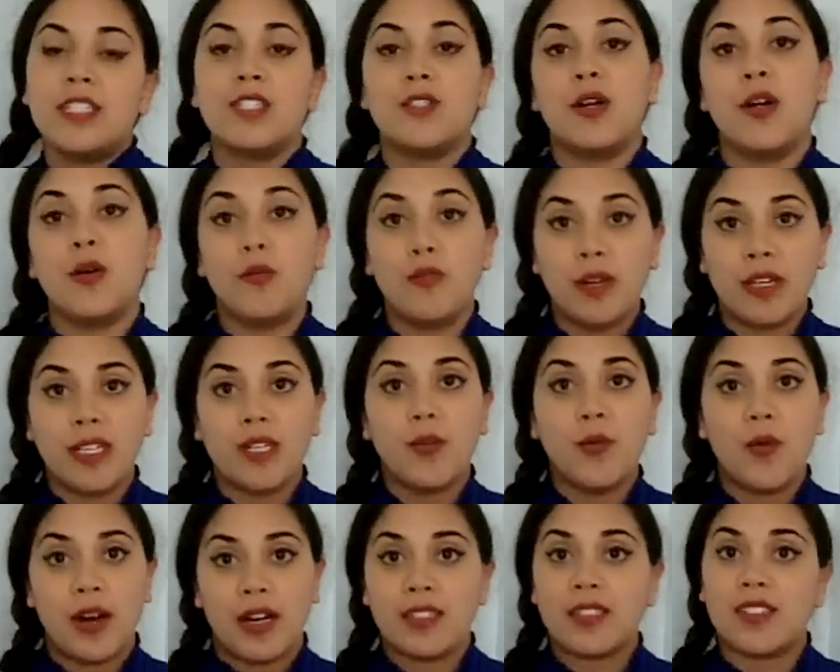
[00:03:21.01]
So it
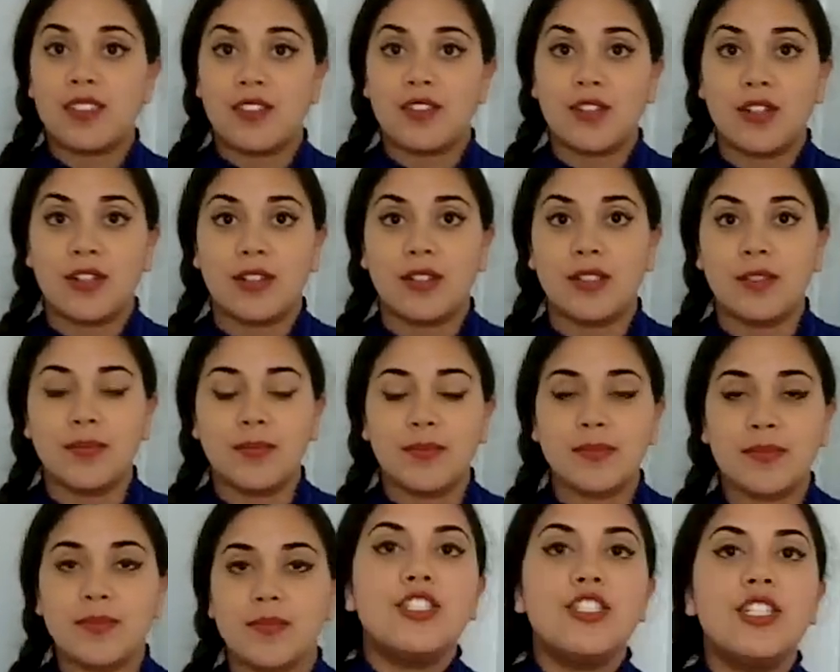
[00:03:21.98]
really was a circle.
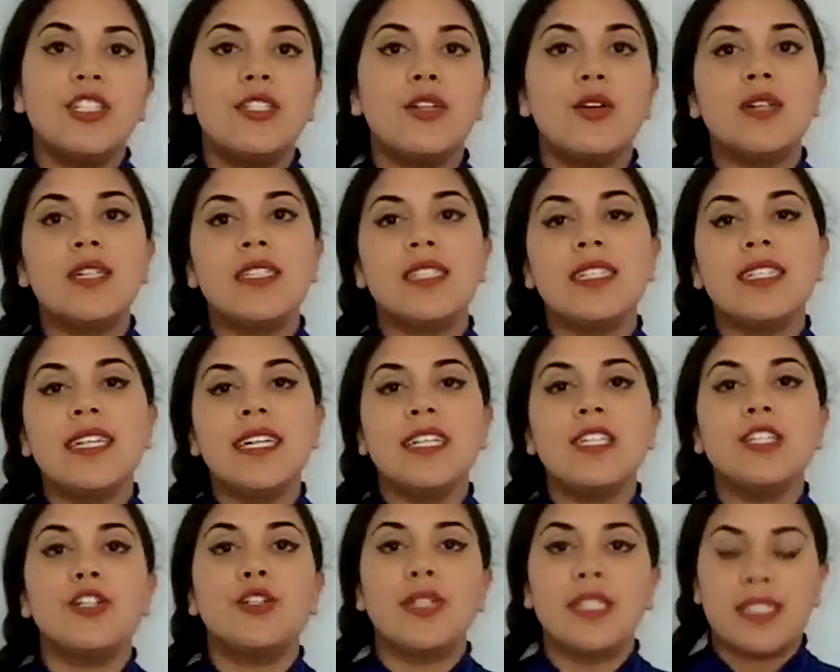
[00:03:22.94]
She noticed an
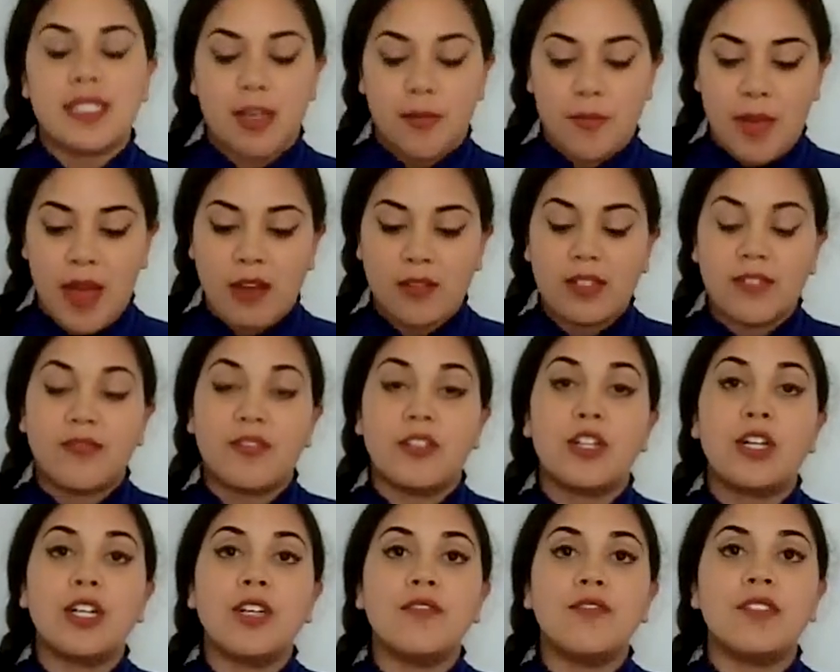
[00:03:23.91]
increased amount of
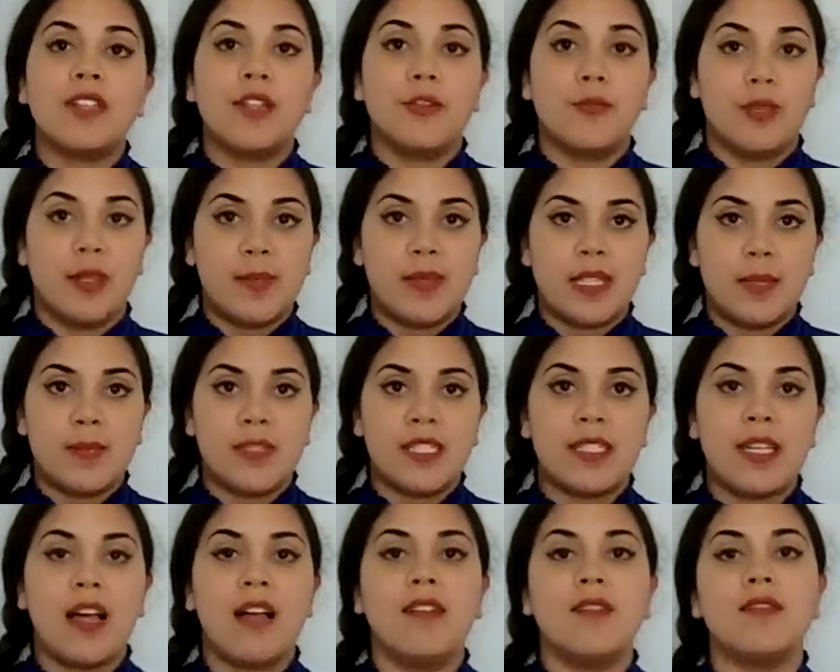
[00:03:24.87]
curve to the ribs
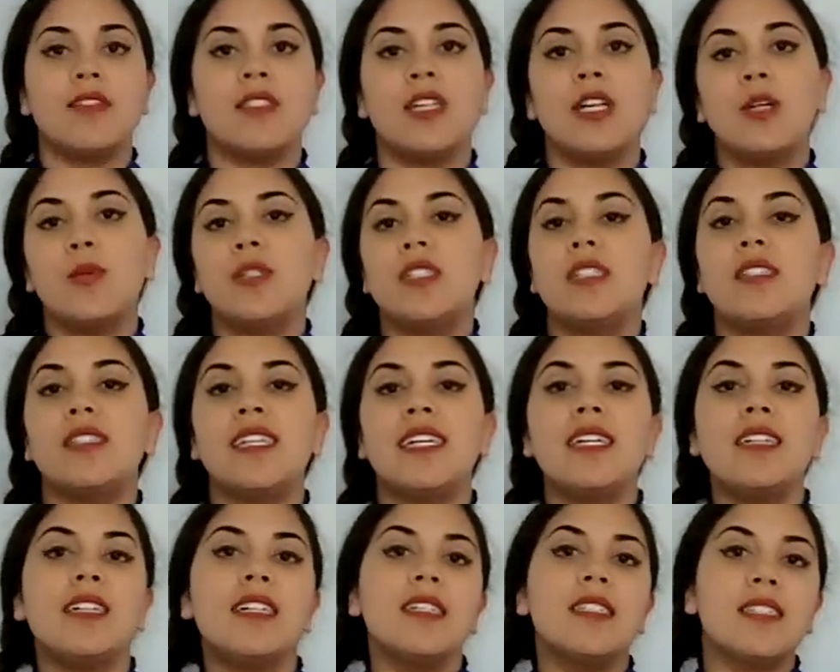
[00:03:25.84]
themselves, which is
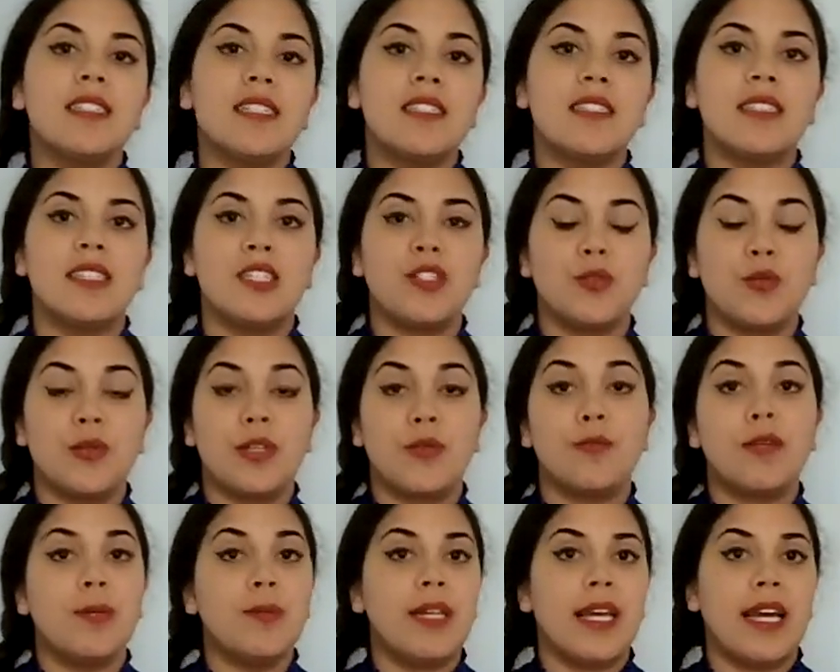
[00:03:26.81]
inconsistent
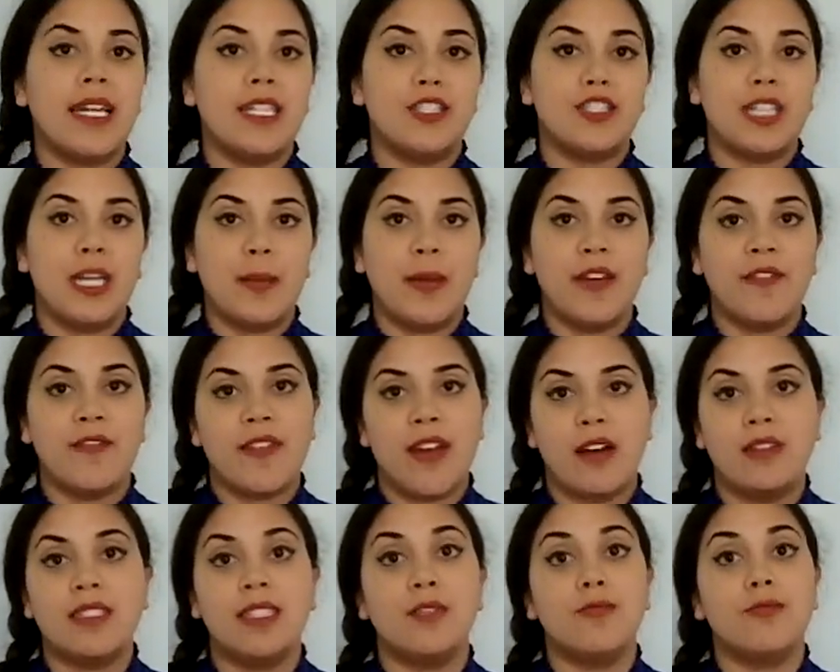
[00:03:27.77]
with ribcage shaping
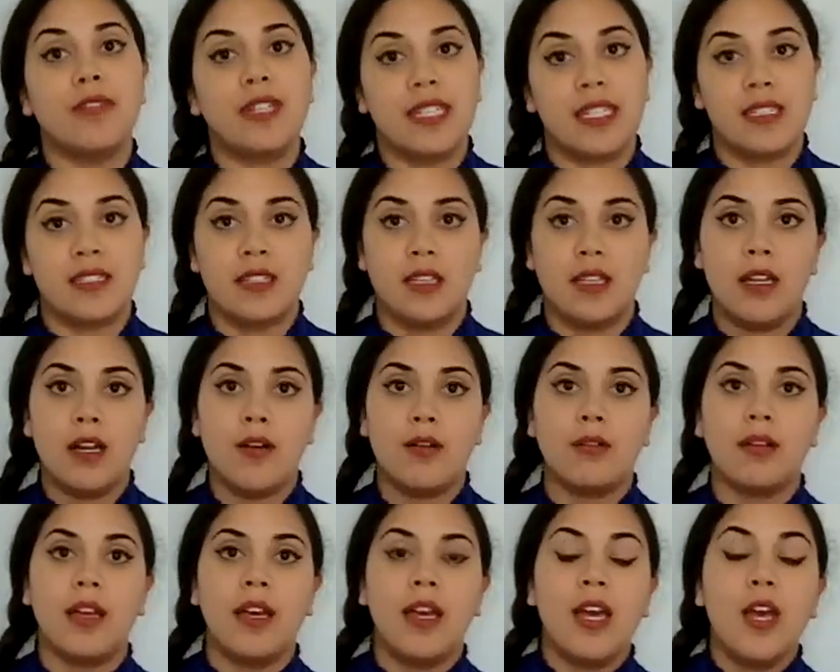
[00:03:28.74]
found in rickets
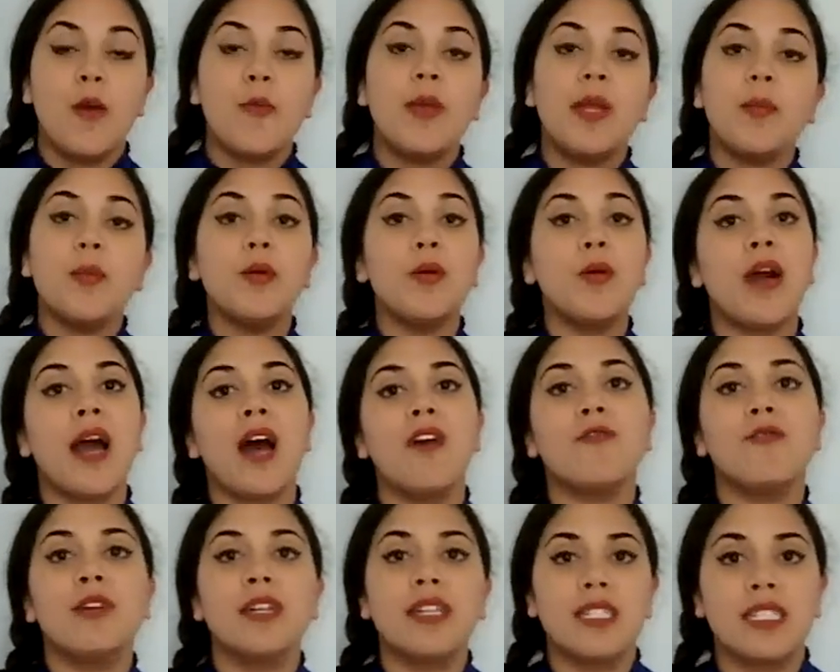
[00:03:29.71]
alone. People who
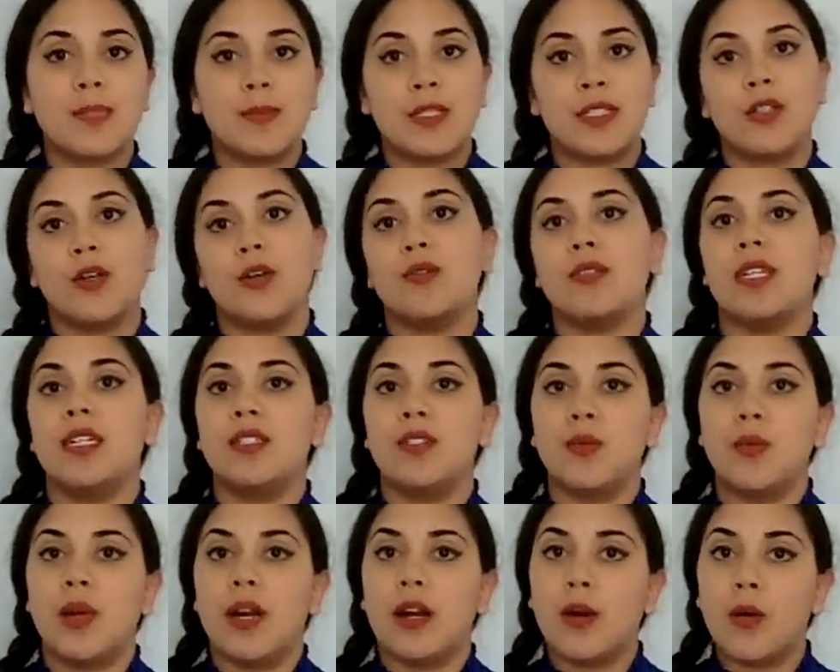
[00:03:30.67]
have rickets but don't
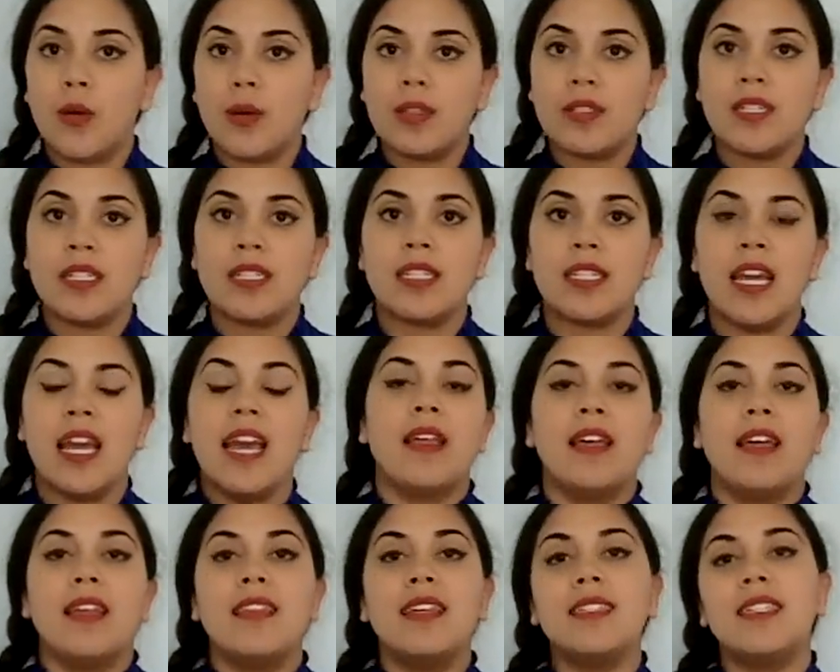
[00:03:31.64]
tend to wear corsets,
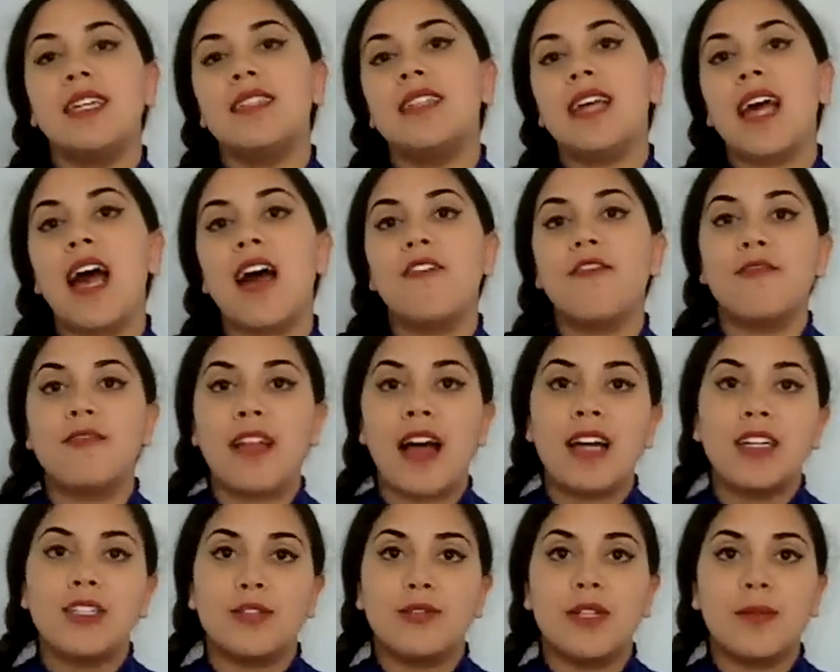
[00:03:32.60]
they tend to have
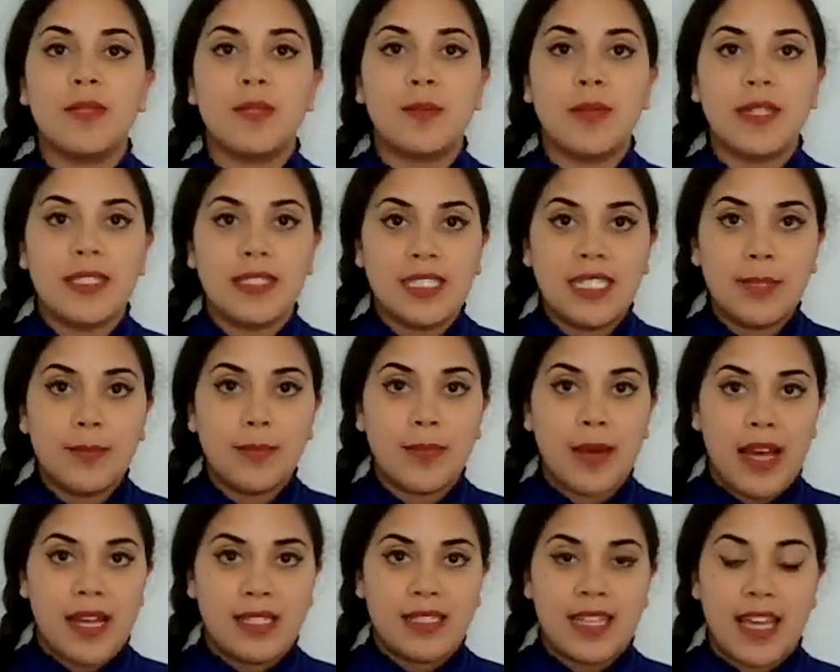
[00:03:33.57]
flattened ribs but deep
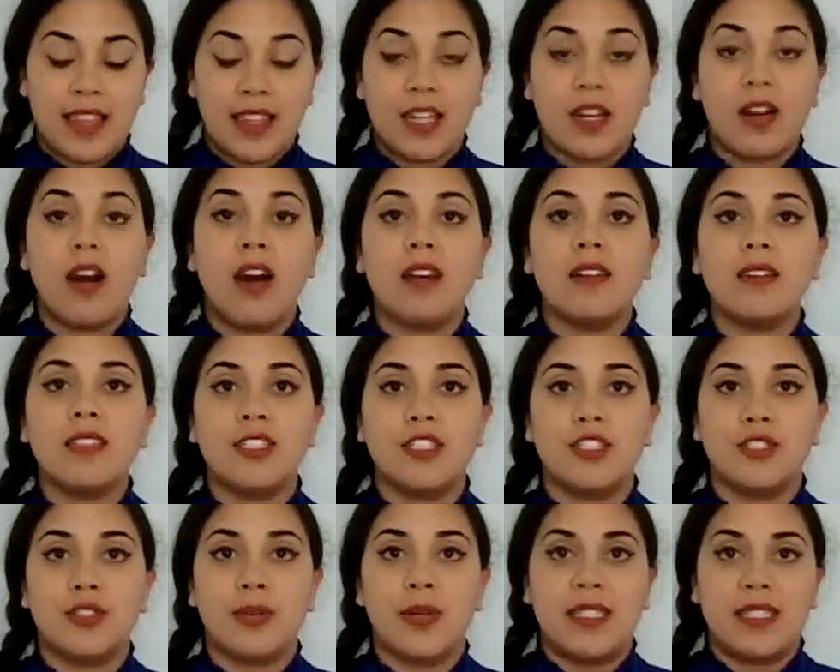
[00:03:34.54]
bends at the
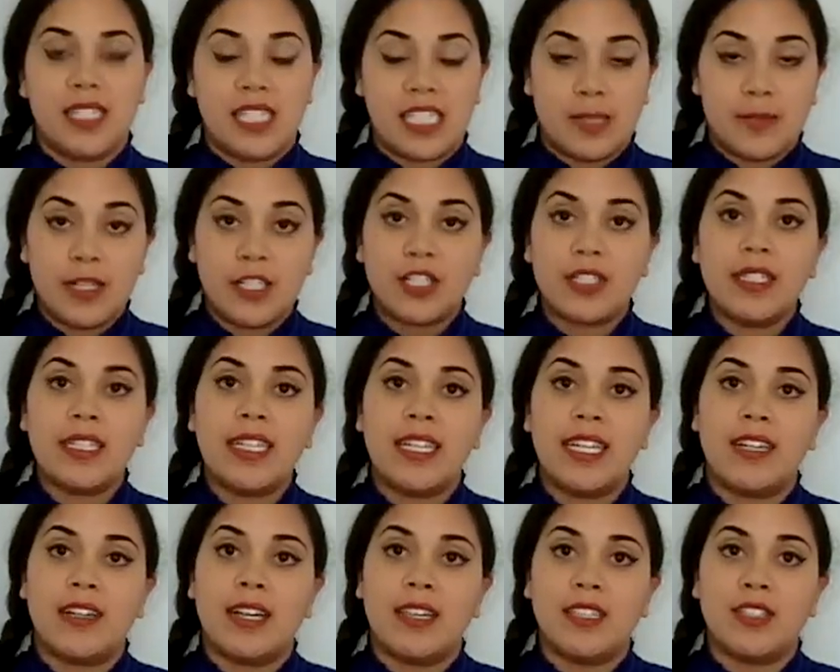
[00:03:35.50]
cartilage joints, especially
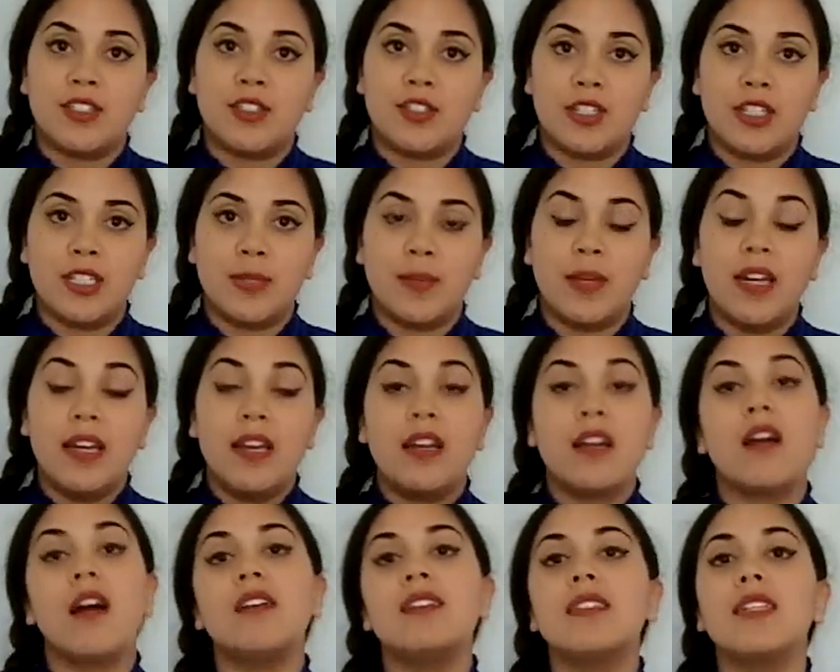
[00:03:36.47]
here at the sternum,
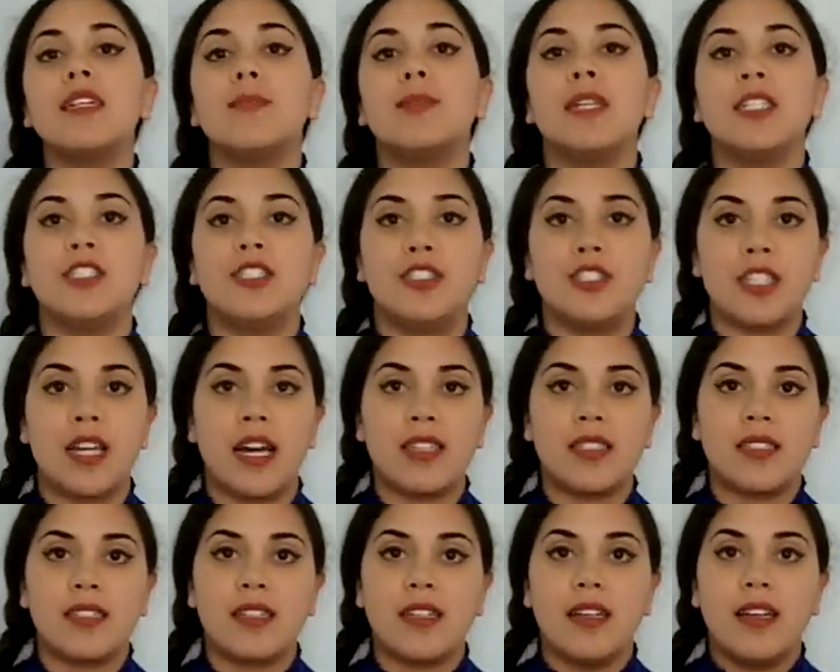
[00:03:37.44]
causing a pigeon
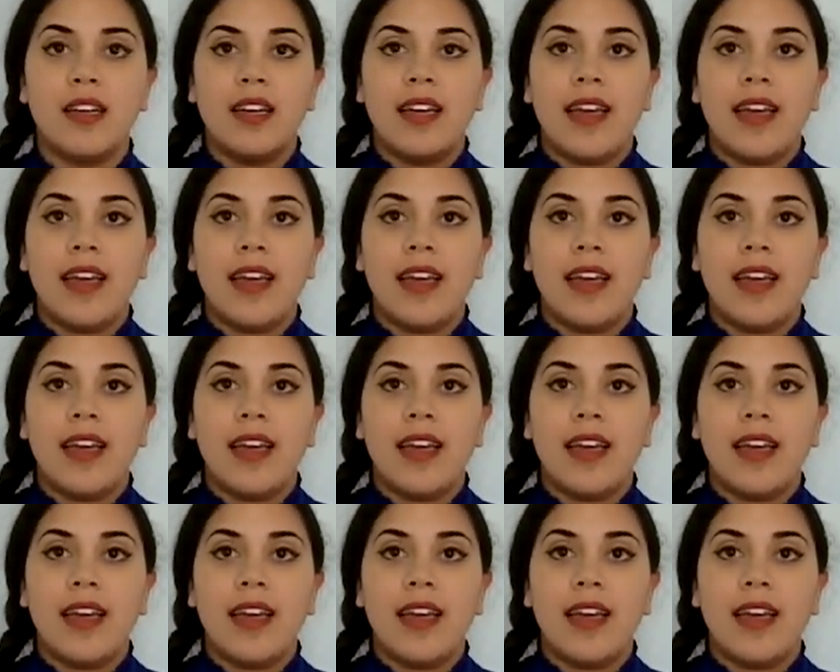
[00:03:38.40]
chest.